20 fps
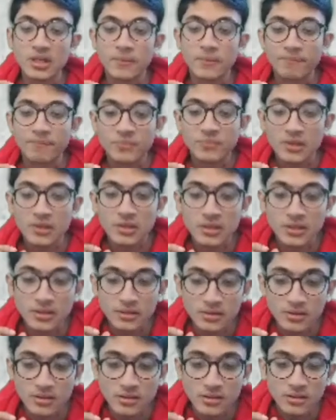
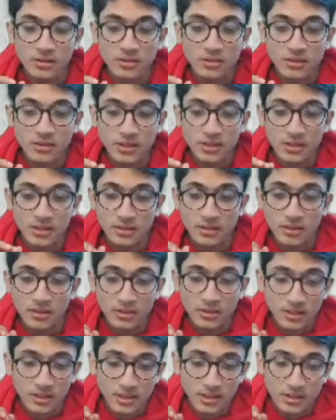since
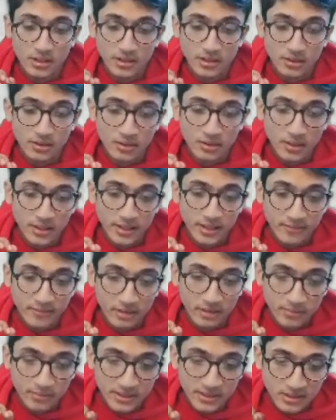it will be
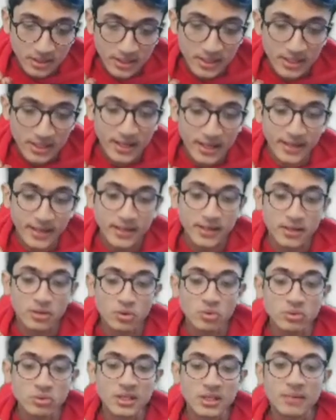3 lakh into
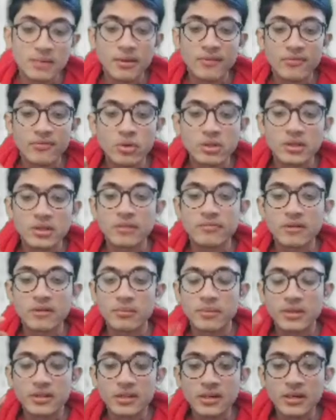3 by 4, this will be the
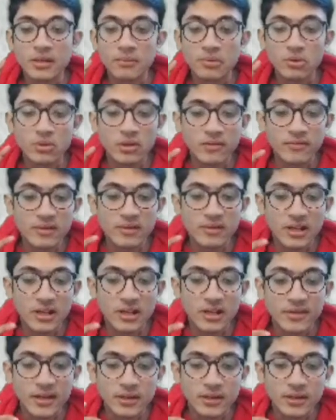WDV left, that
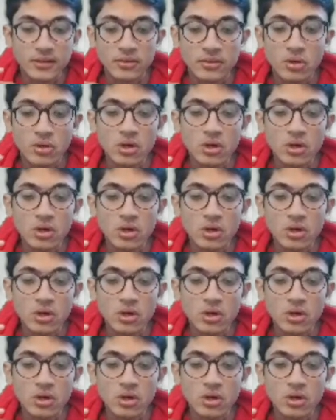is your